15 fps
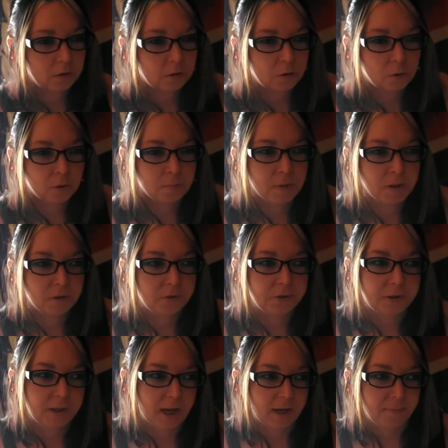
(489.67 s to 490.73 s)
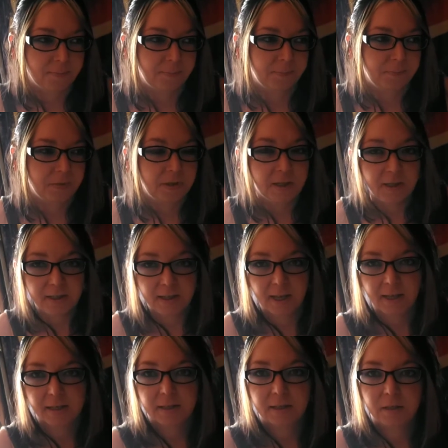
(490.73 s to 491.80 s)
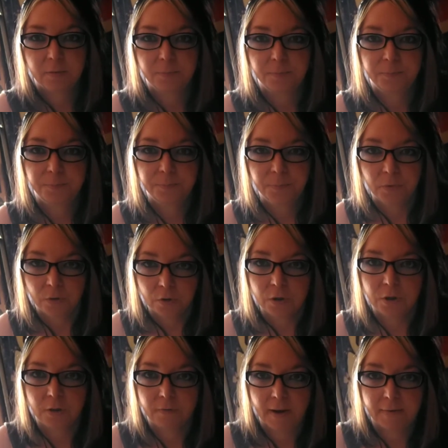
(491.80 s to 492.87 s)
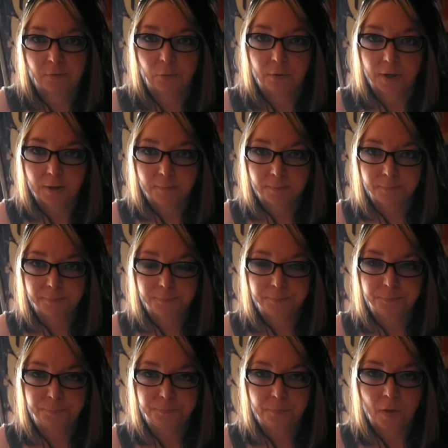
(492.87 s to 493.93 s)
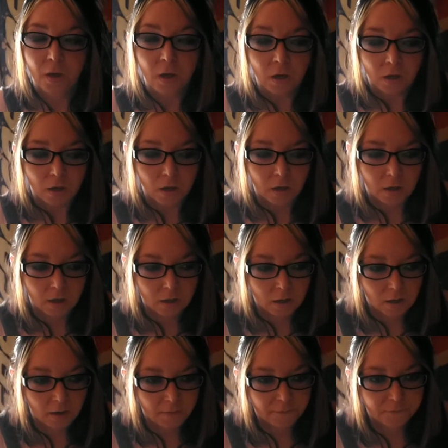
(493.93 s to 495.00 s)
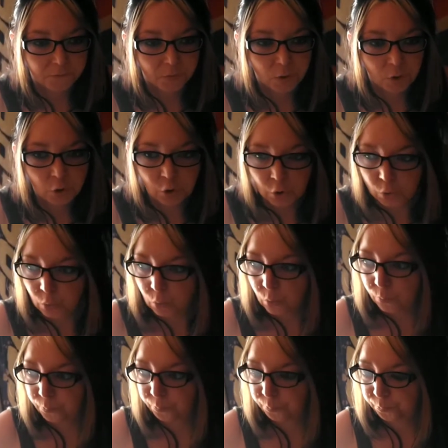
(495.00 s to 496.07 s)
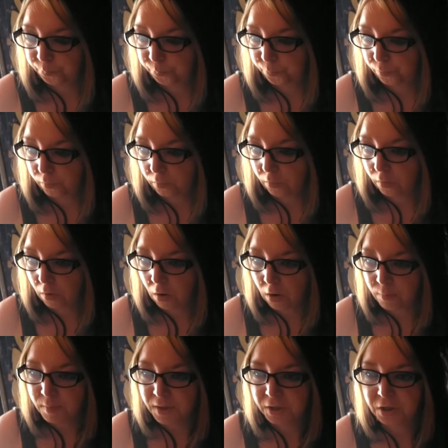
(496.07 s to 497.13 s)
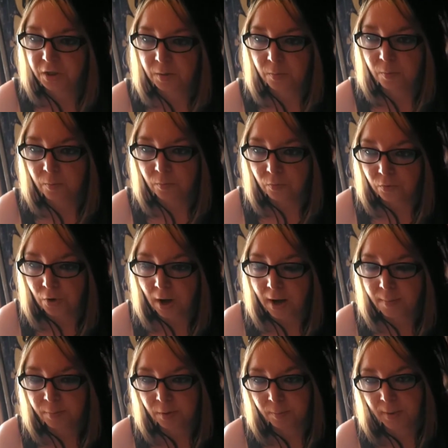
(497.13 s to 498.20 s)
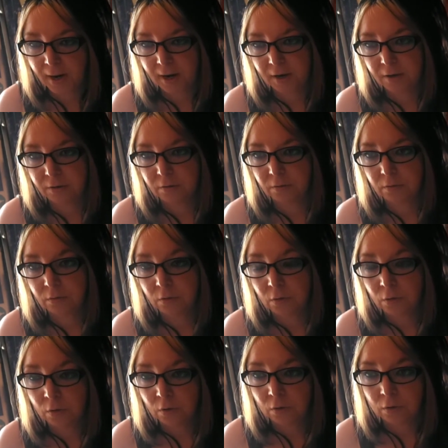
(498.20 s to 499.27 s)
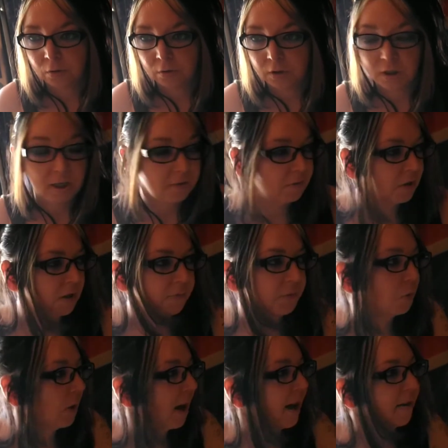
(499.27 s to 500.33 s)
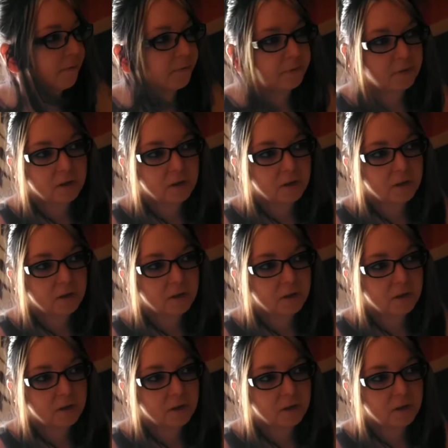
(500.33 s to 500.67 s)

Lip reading: Your mental state dictates your survival rate. If you are mentally not prepared, even if you have